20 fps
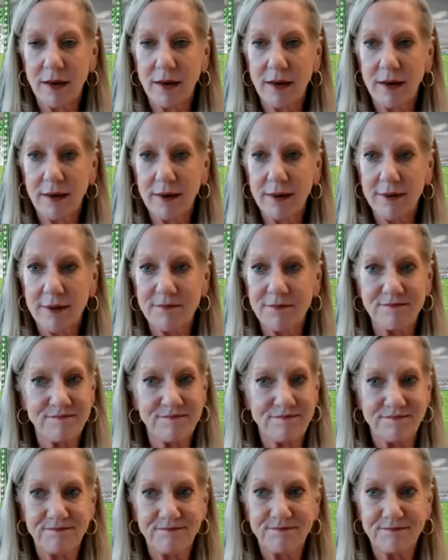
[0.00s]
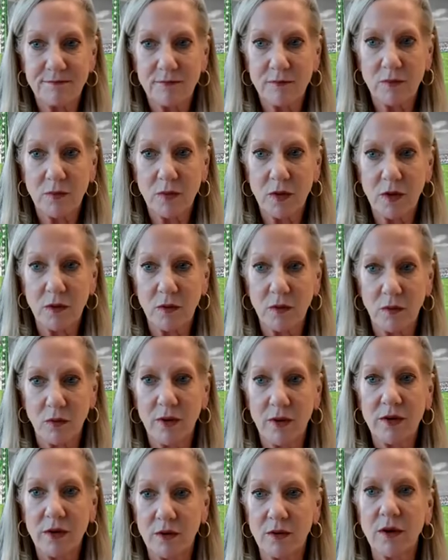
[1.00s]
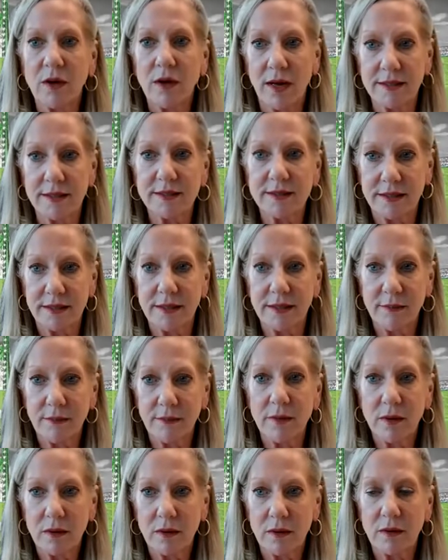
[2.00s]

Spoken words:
when utilizing them.